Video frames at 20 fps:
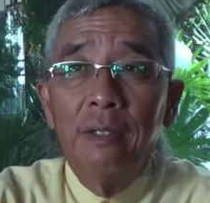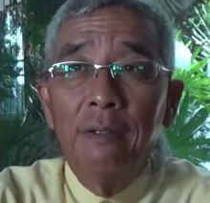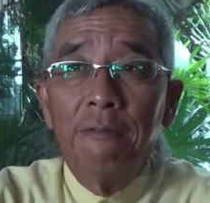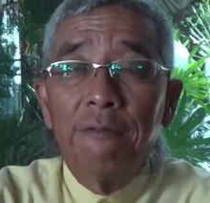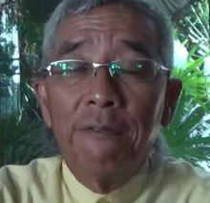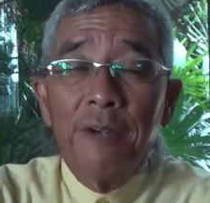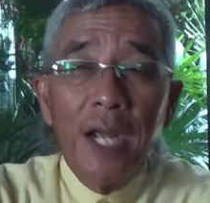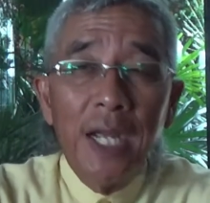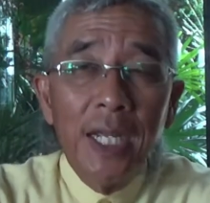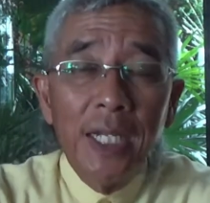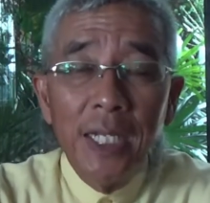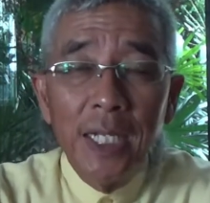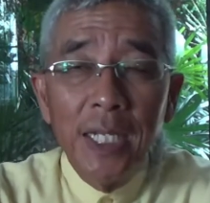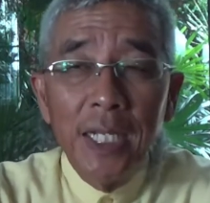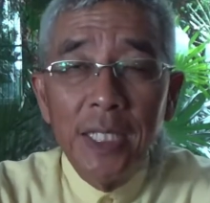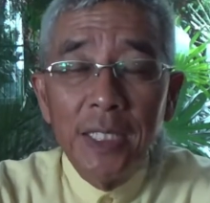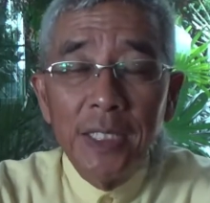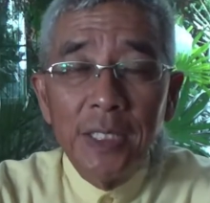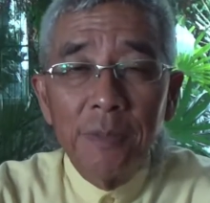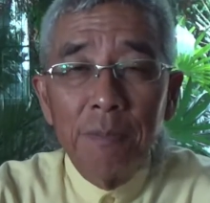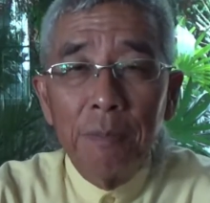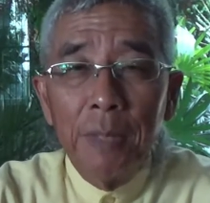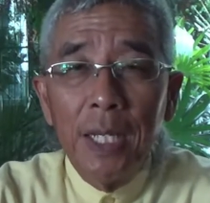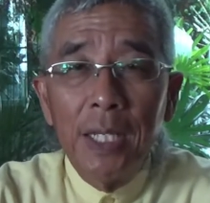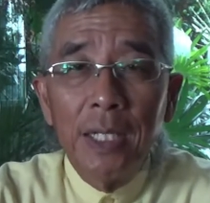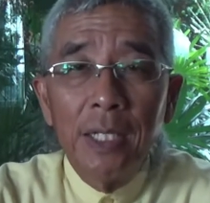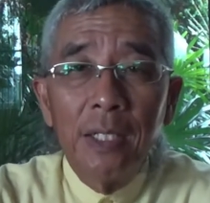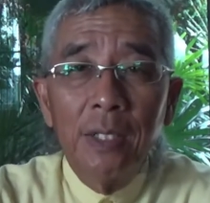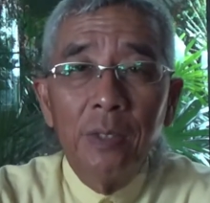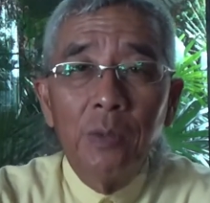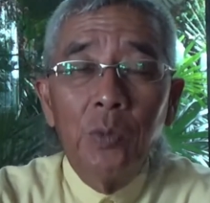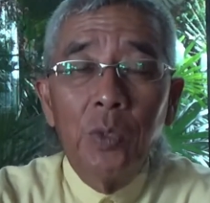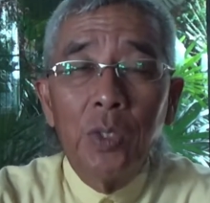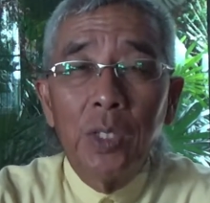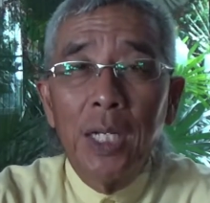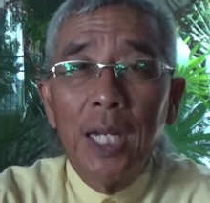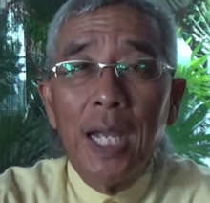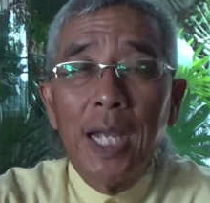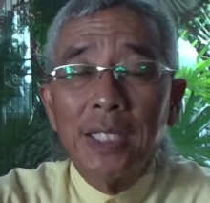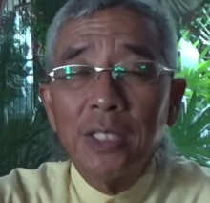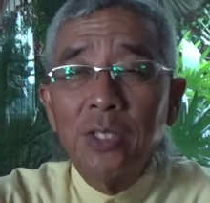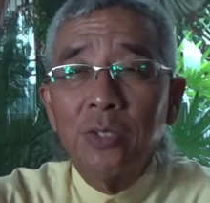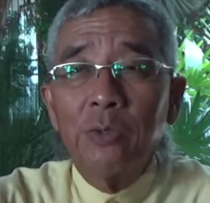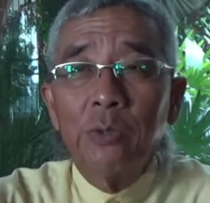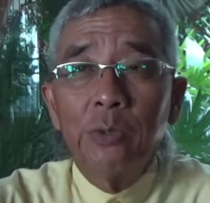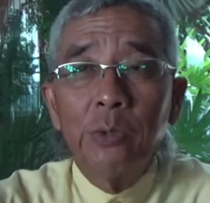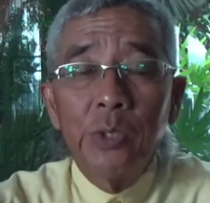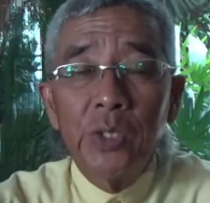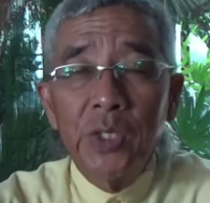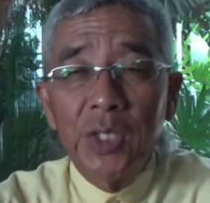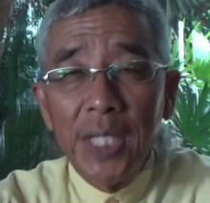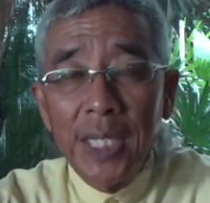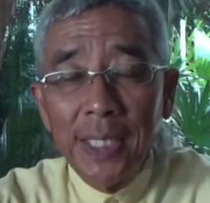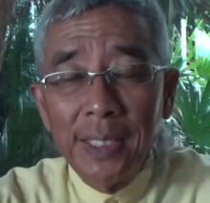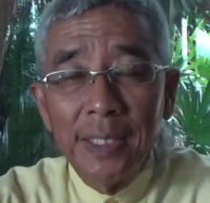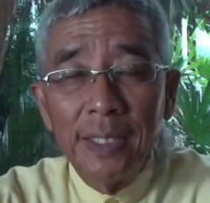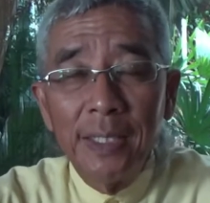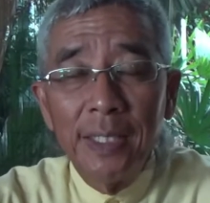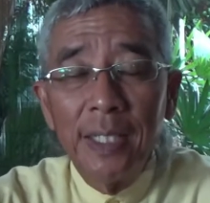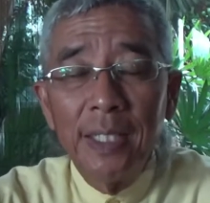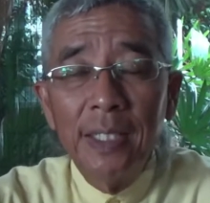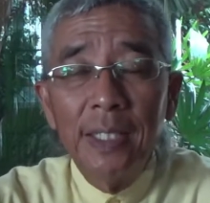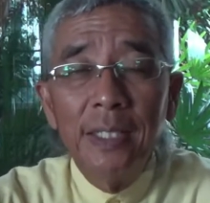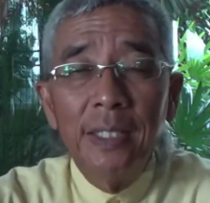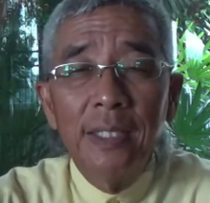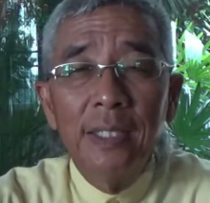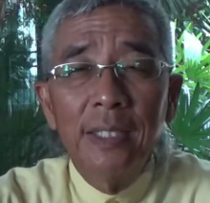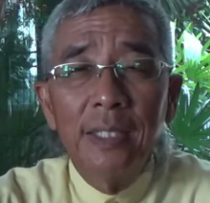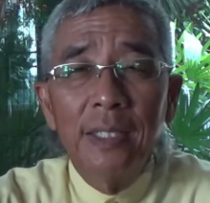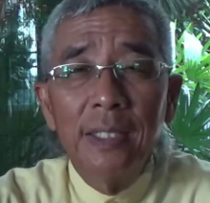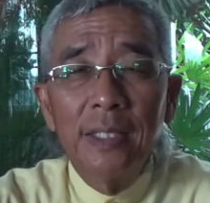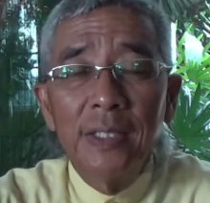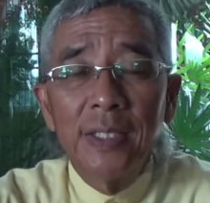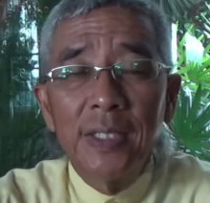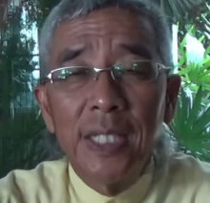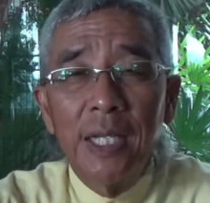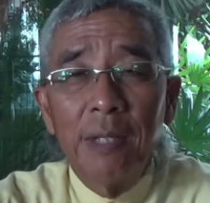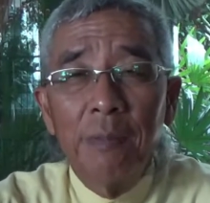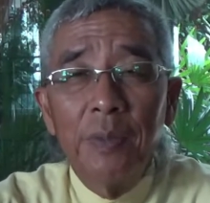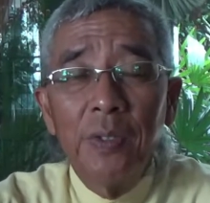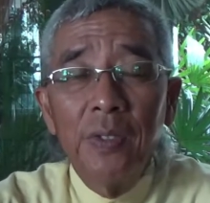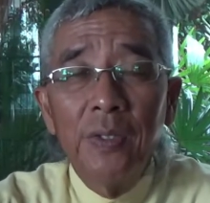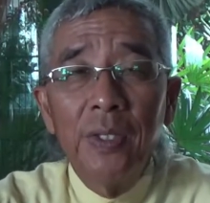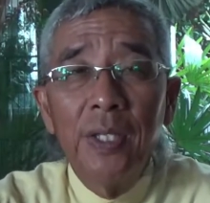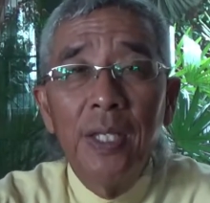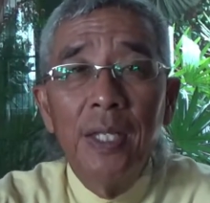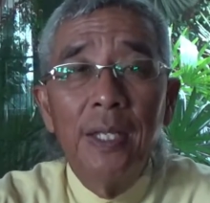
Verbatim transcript: Friday's manna would last through Saturday, the Sabbath,